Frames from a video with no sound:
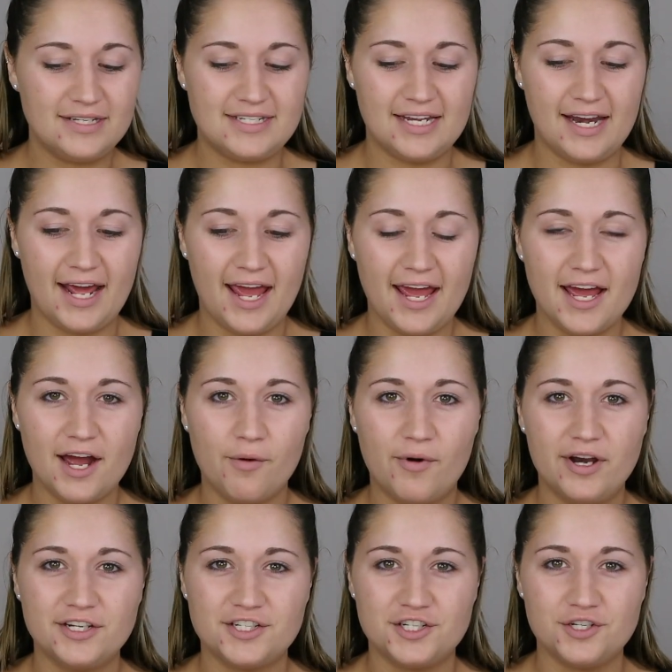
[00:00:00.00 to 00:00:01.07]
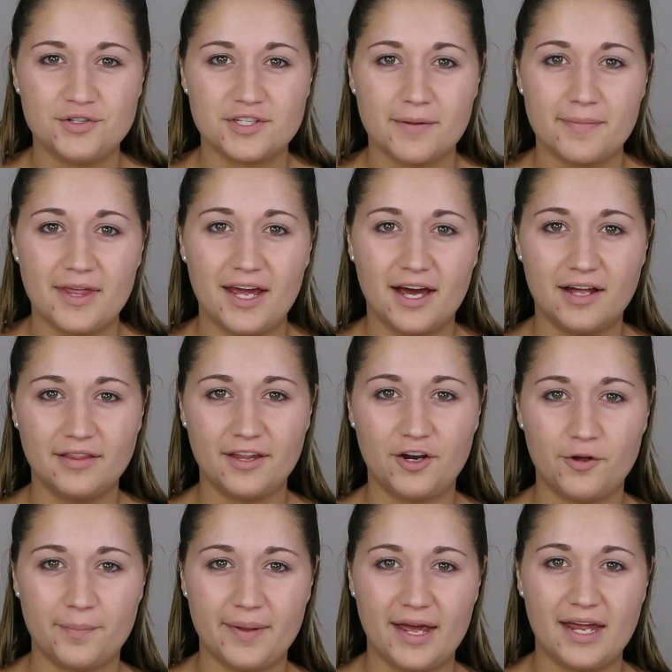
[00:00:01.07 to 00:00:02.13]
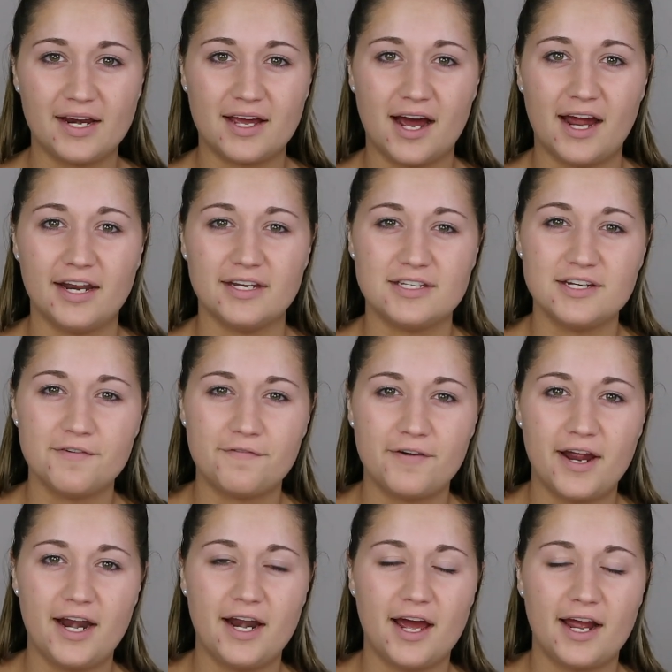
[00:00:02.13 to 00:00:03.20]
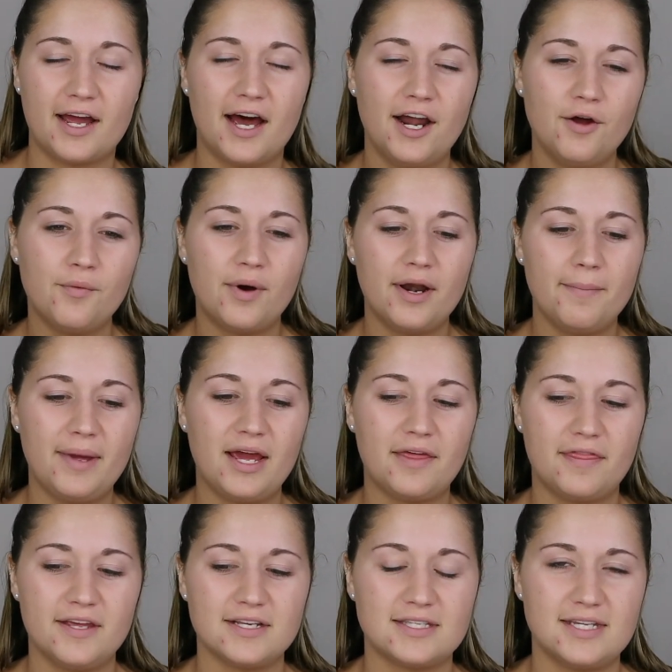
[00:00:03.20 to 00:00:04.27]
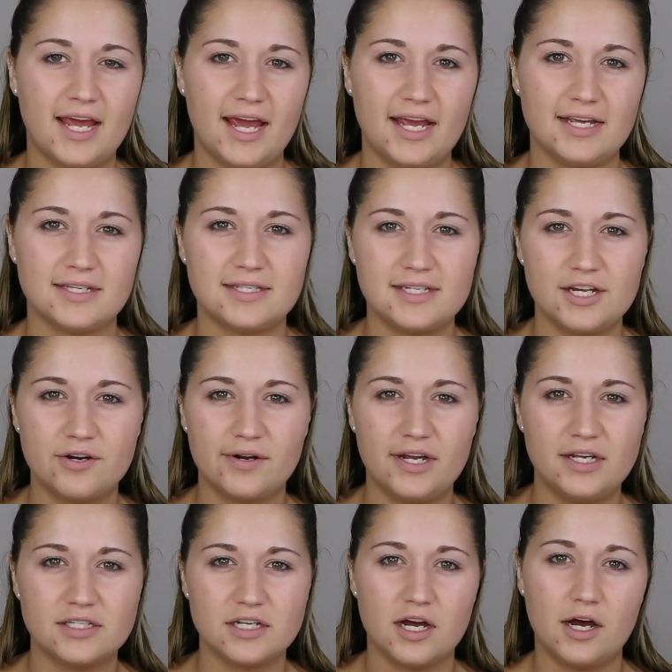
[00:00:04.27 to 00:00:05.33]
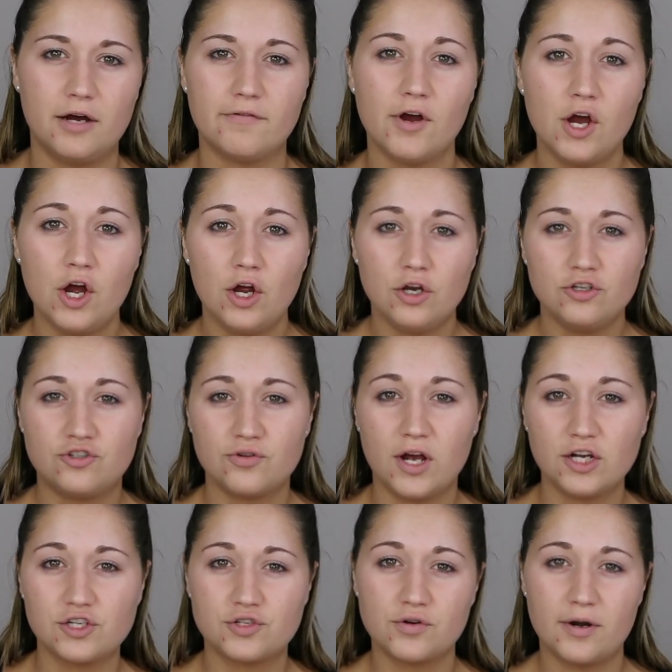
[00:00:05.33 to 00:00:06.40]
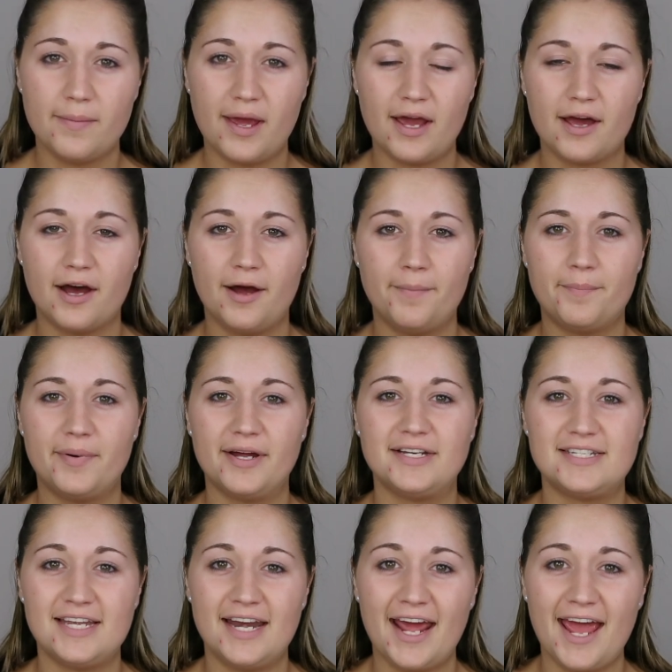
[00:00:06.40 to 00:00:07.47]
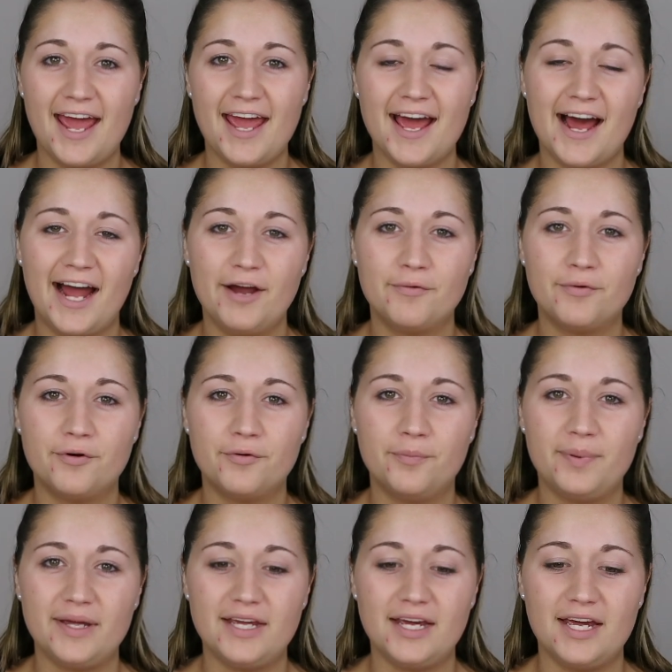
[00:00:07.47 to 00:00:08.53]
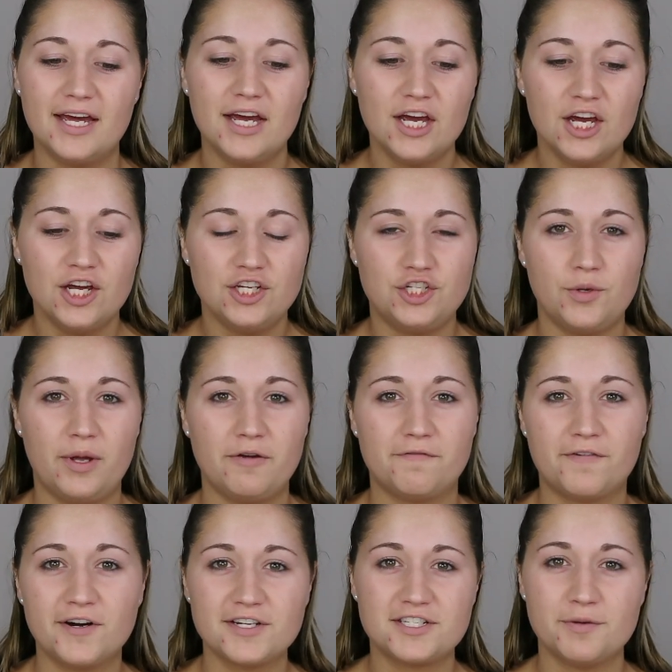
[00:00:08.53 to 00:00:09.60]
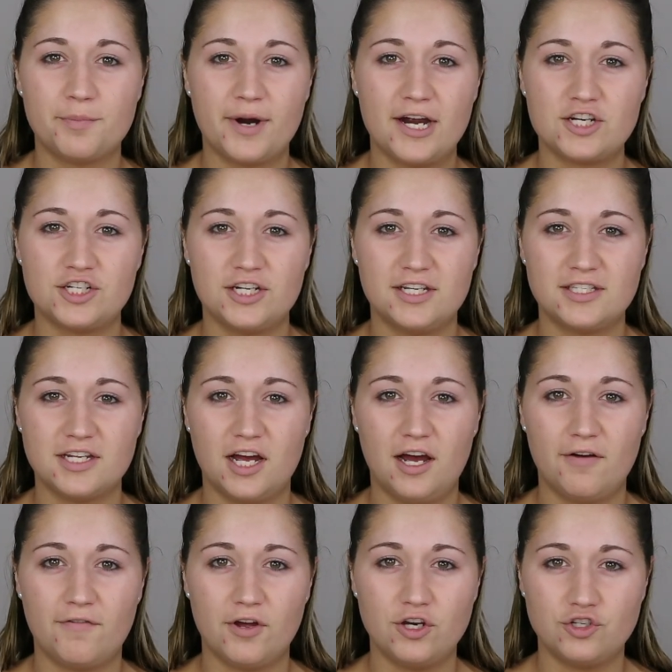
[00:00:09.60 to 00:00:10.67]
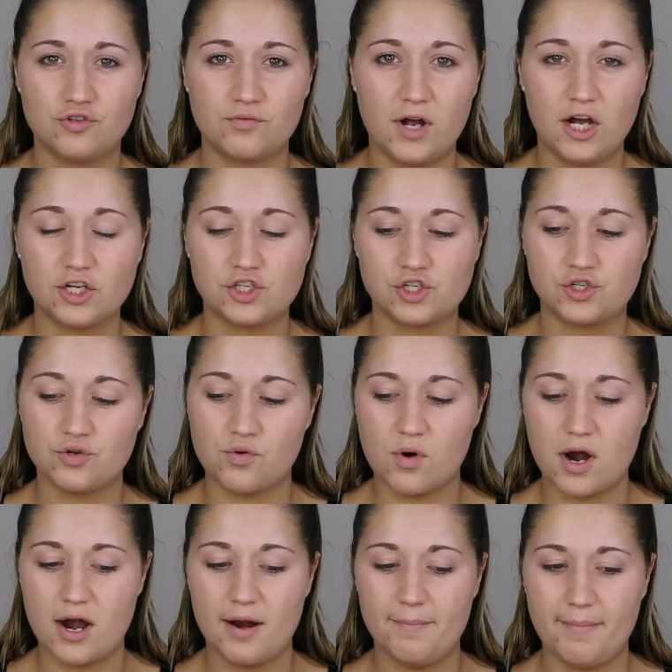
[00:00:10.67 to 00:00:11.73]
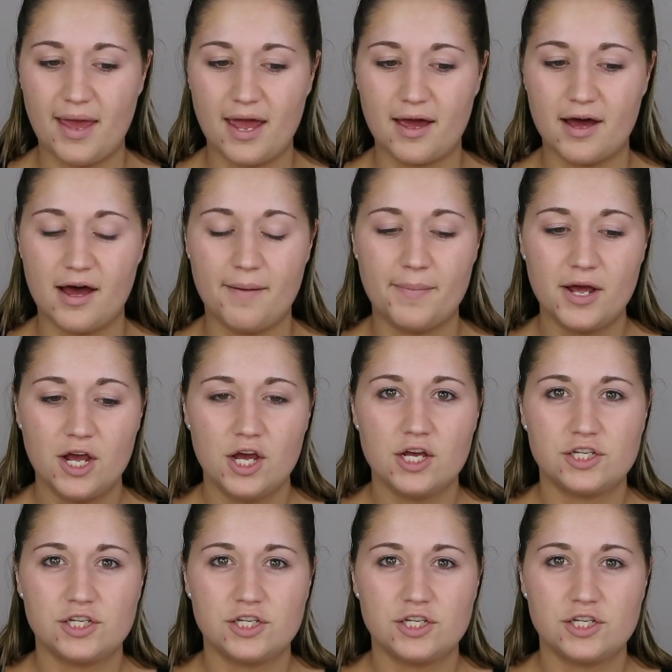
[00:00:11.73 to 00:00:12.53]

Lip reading: Today I wanted to do something a little bit kind of different. I kind of want to make this a series of drugstore makeup, but today I will be doing first impressions of drugstore makeup.